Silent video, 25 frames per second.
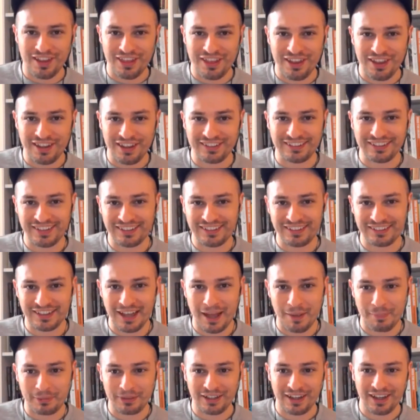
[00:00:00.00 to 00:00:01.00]
this is
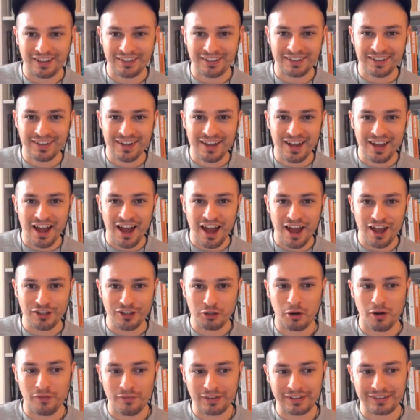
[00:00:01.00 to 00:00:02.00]
happening in,
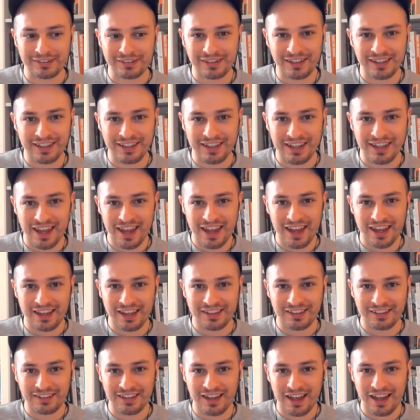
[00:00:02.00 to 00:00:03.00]
you're obviously
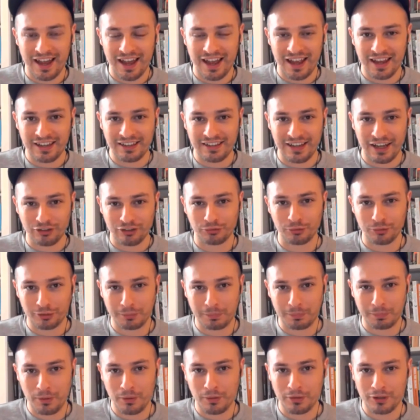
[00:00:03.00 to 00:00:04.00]
in a national
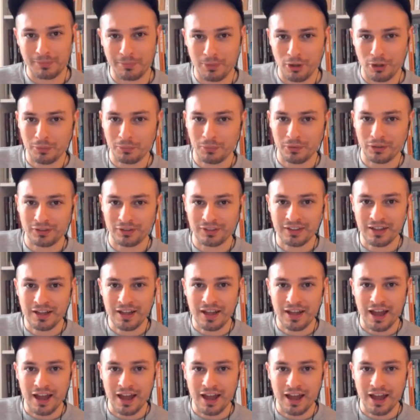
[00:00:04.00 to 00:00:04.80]
dispute at the moment,